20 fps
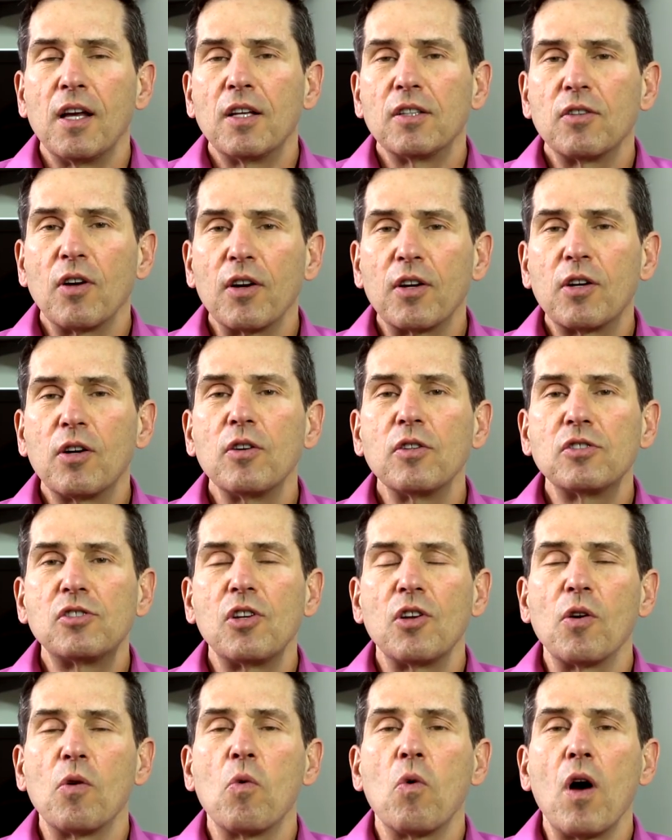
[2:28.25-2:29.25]
So I encourage
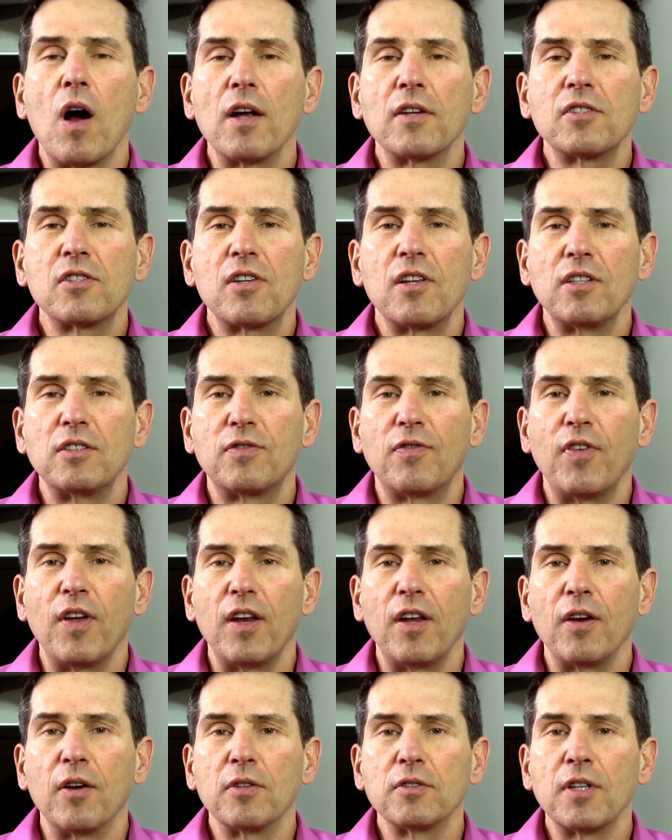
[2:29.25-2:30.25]
you to watch these
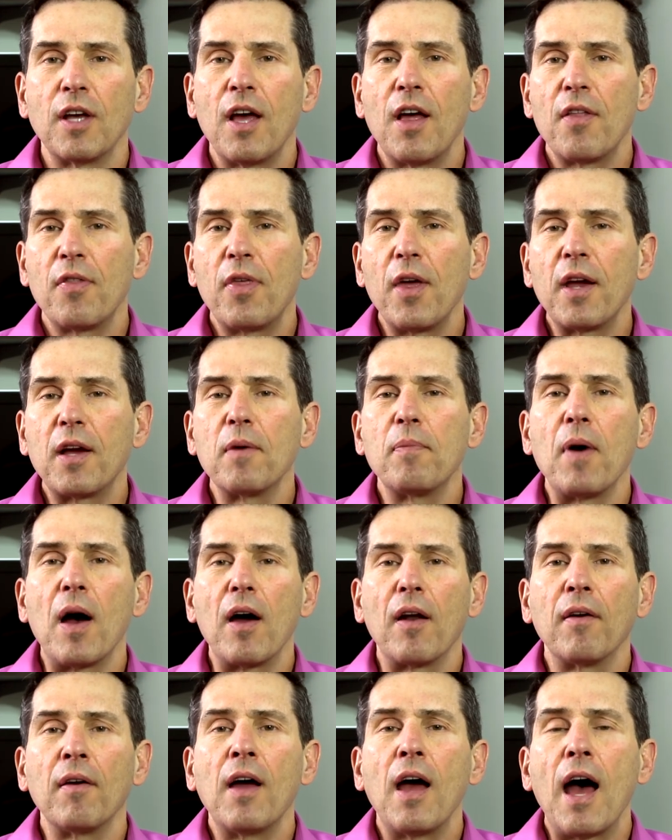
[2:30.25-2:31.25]
videos, think
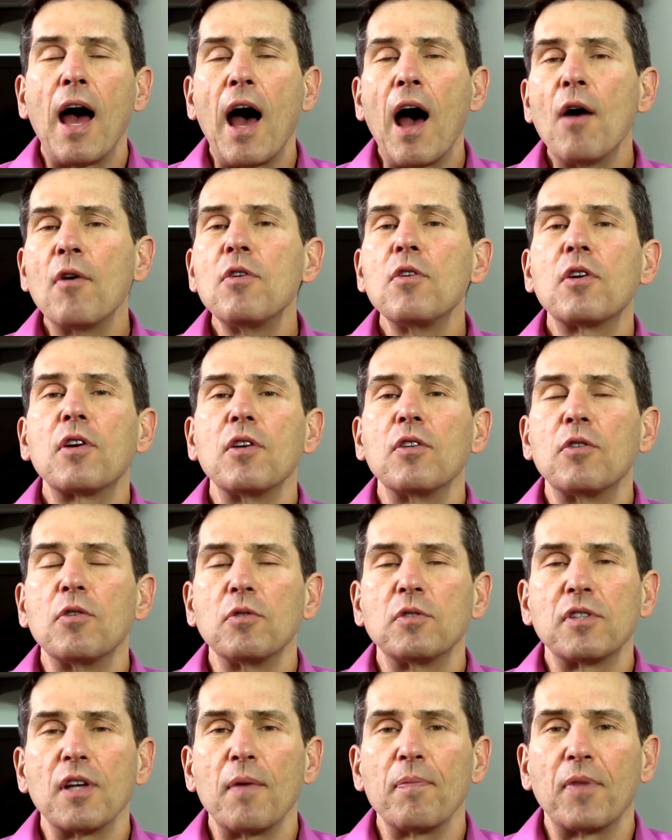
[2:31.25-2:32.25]
about how you could
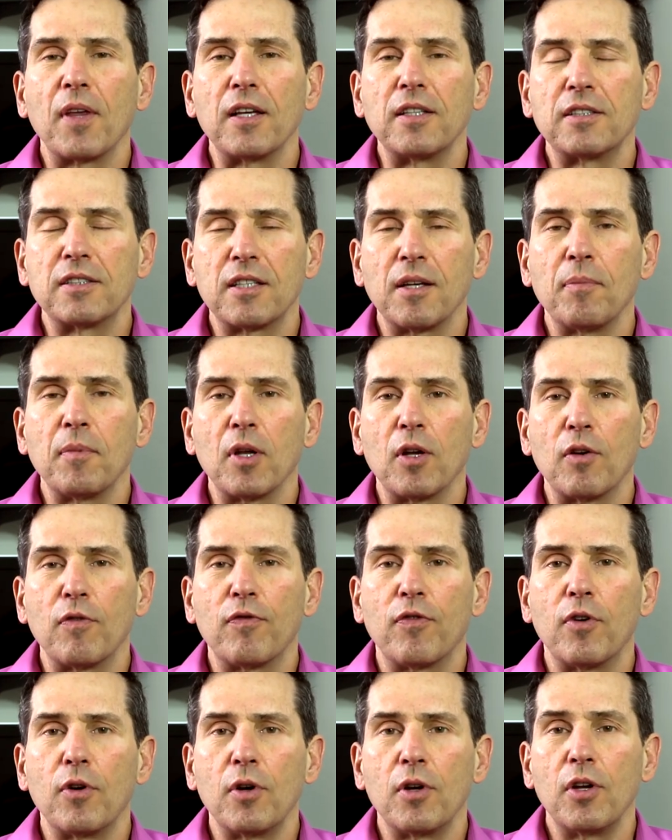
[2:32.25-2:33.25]
do something similar
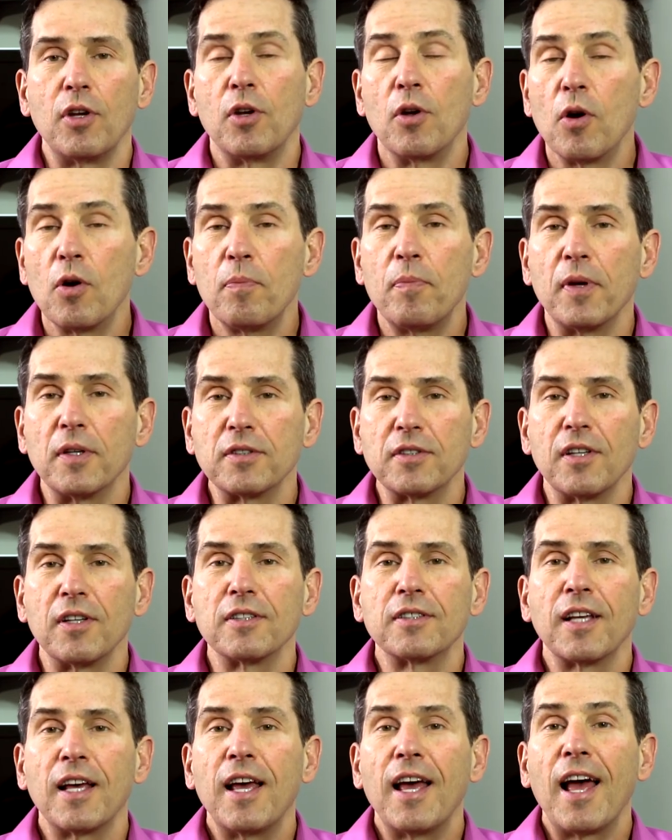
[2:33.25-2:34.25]
for your
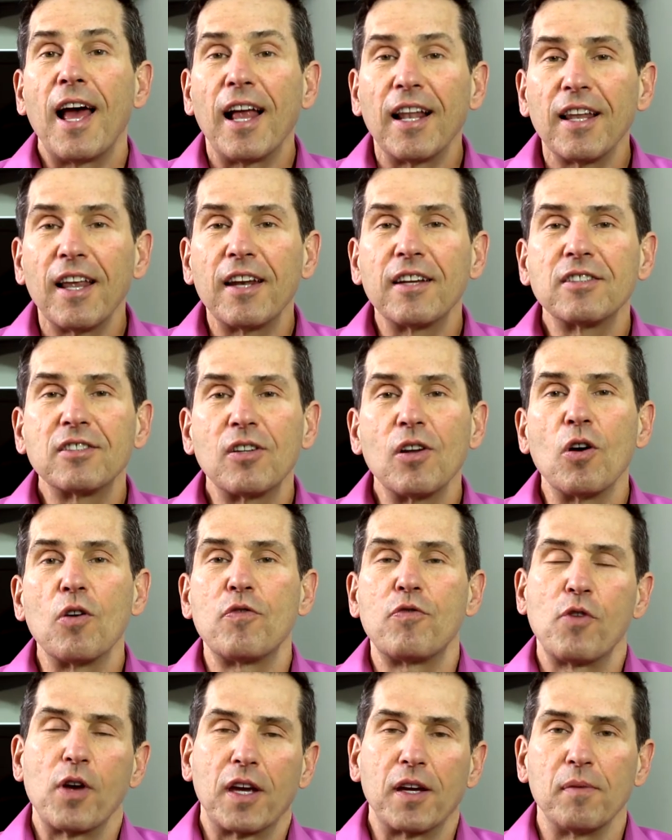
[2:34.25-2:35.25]
business, and let us know
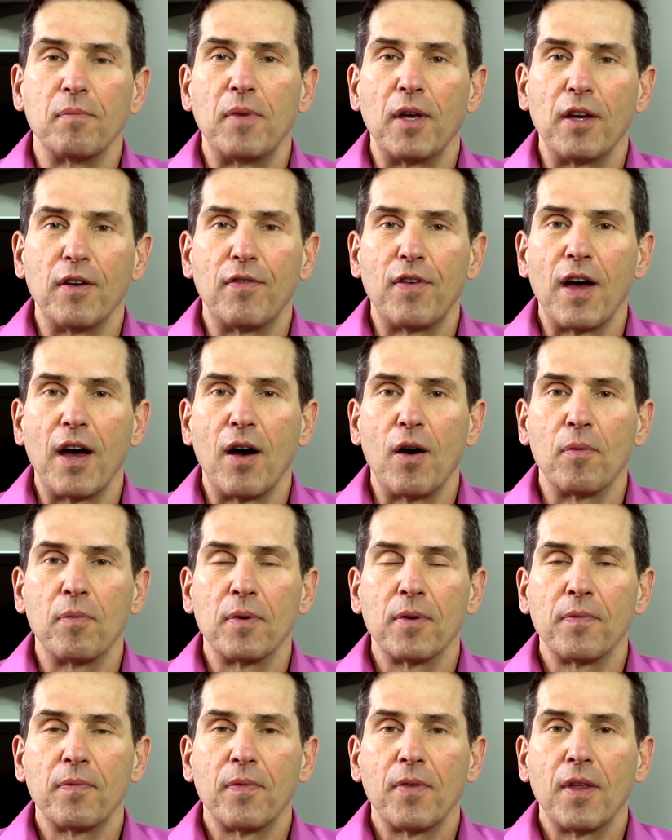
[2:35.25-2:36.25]
if we can be of help.
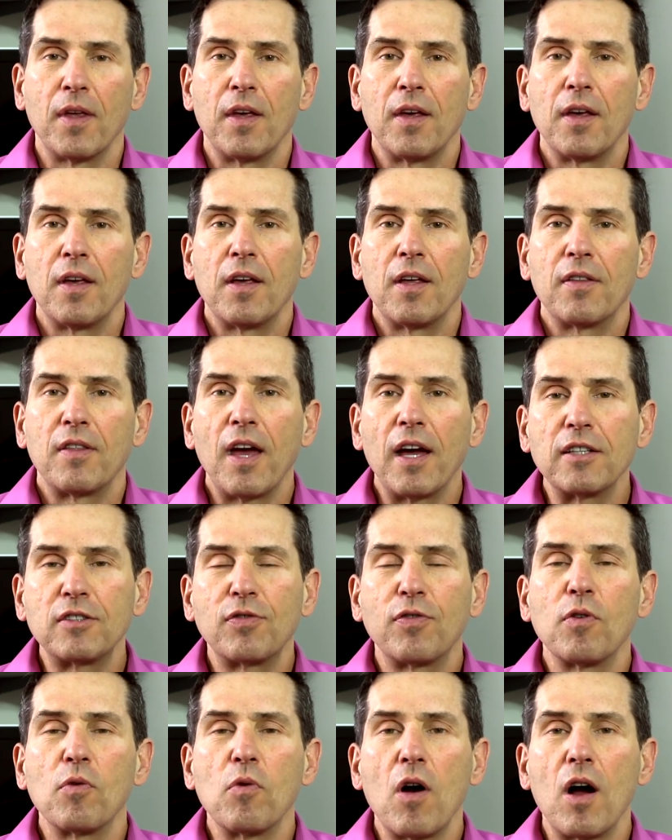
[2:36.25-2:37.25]
Thanks
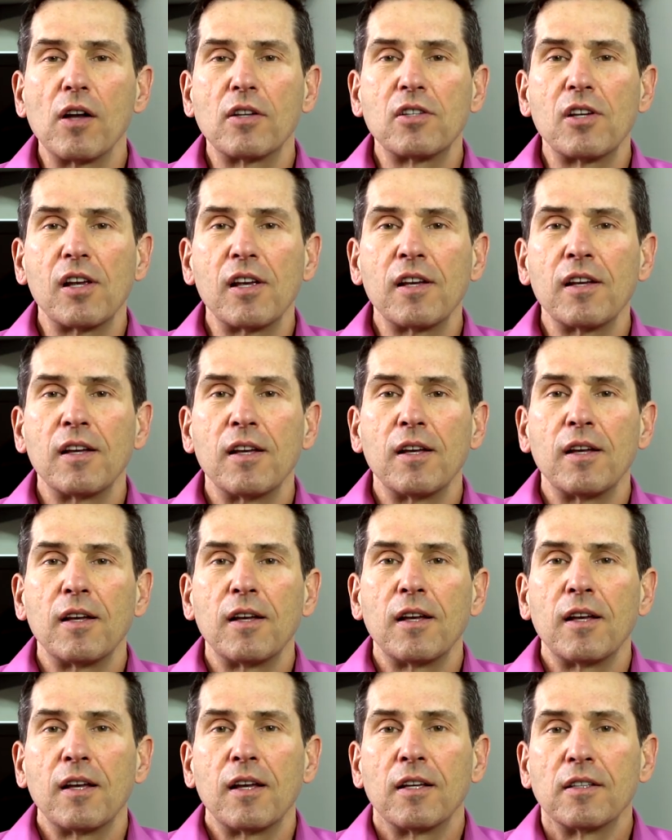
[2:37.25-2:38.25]
for watching,
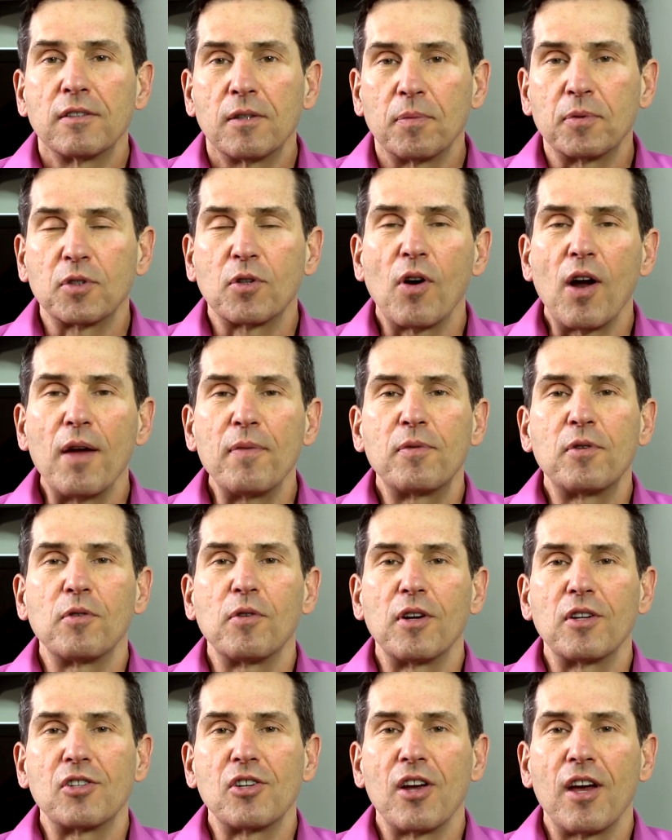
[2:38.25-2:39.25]
subscribe to
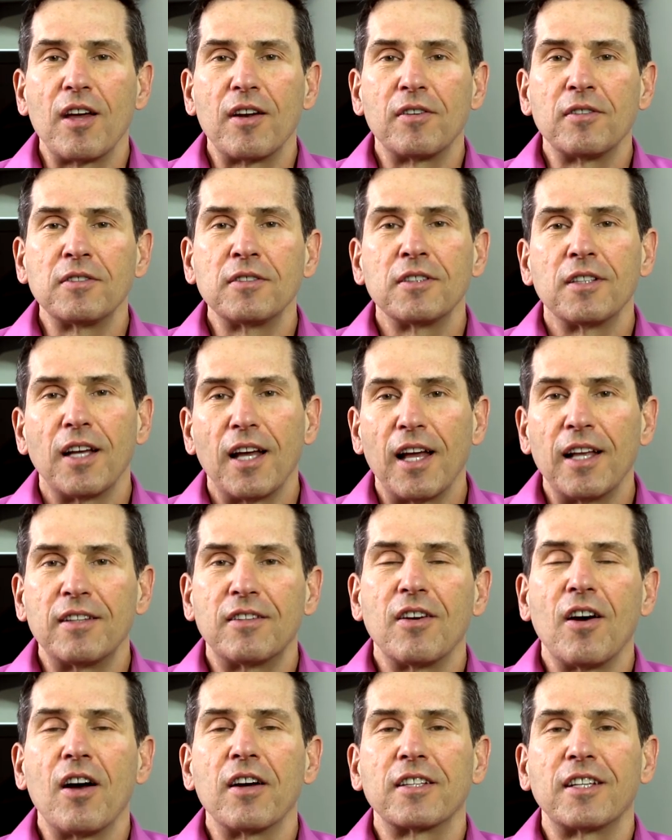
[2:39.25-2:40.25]
our channel, and
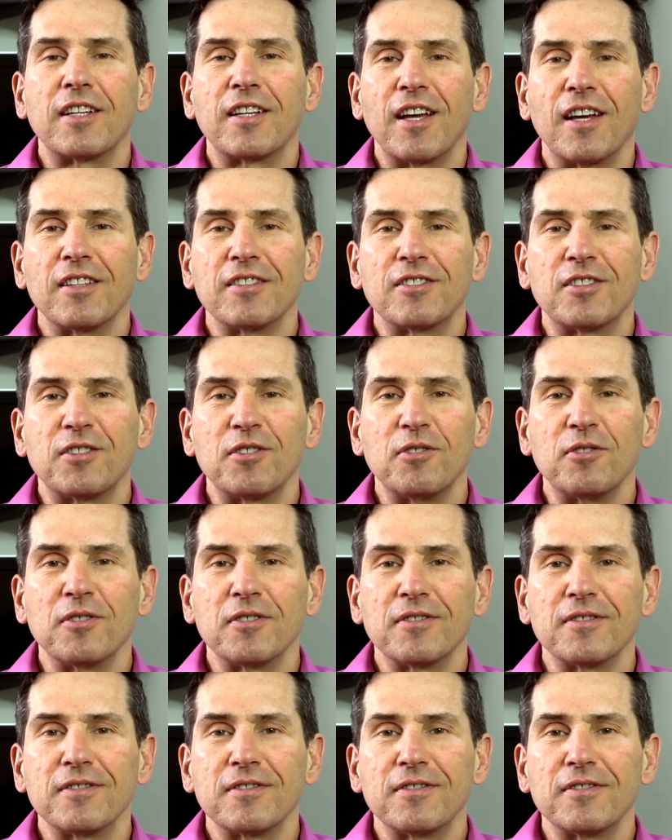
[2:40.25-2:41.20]
talk again soon.